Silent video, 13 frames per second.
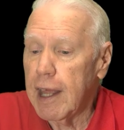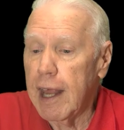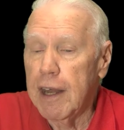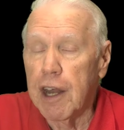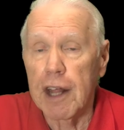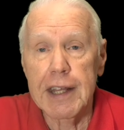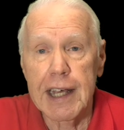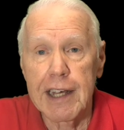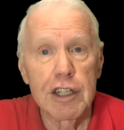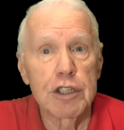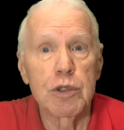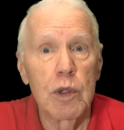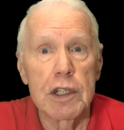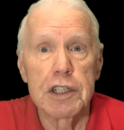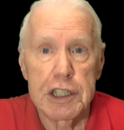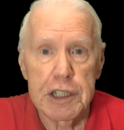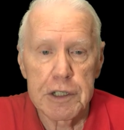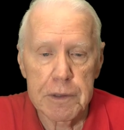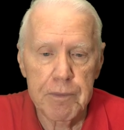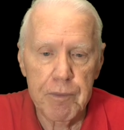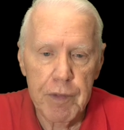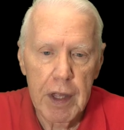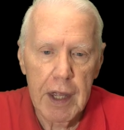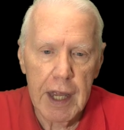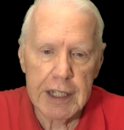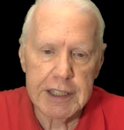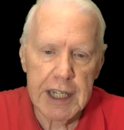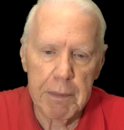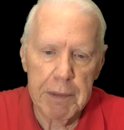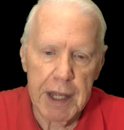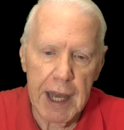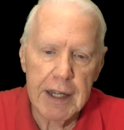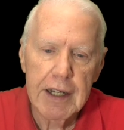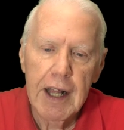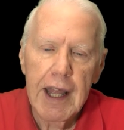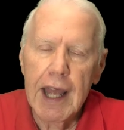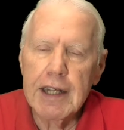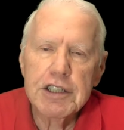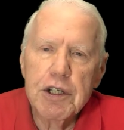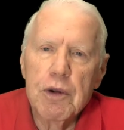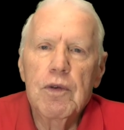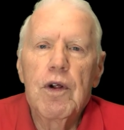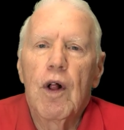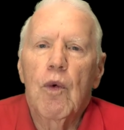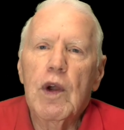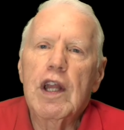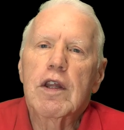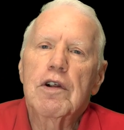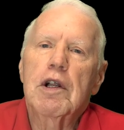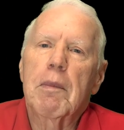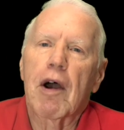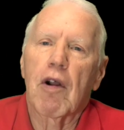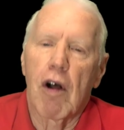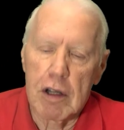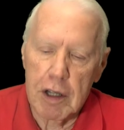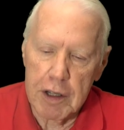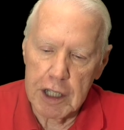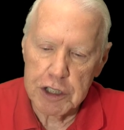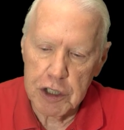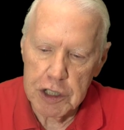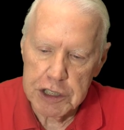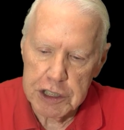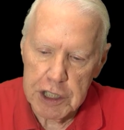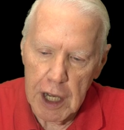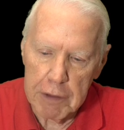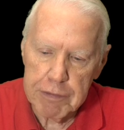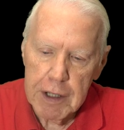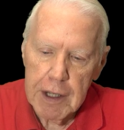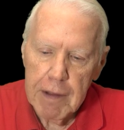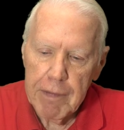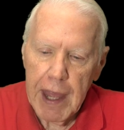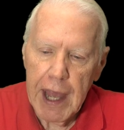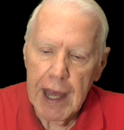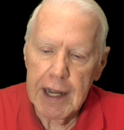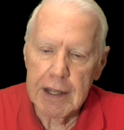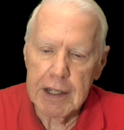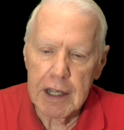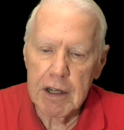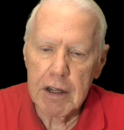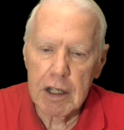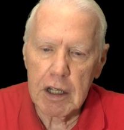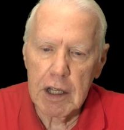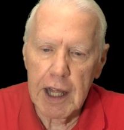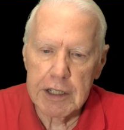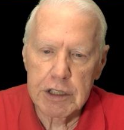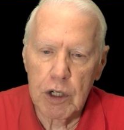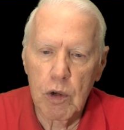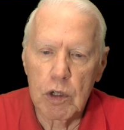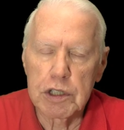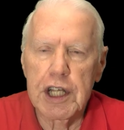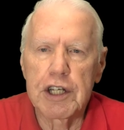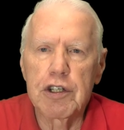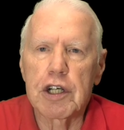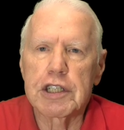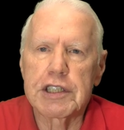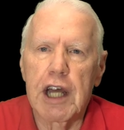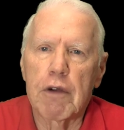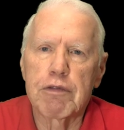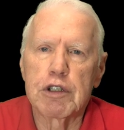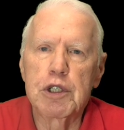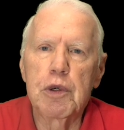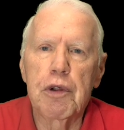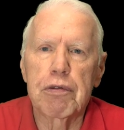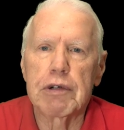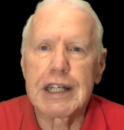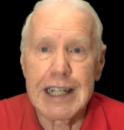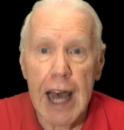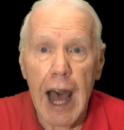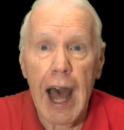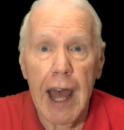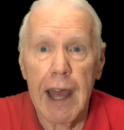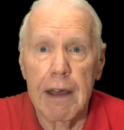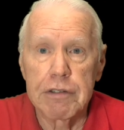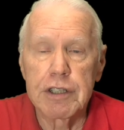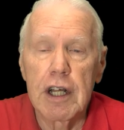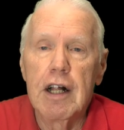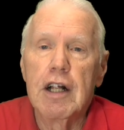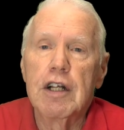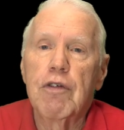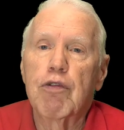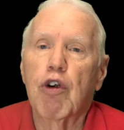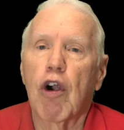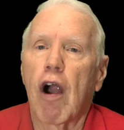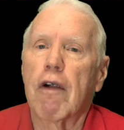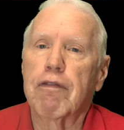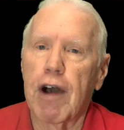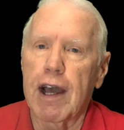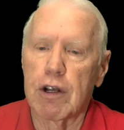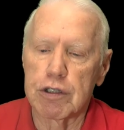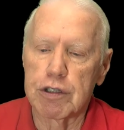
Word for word: nothing else will do except that. And so we learned about all of this good stuff. And at the end of the class, of course, they took us out for two or three dives for our final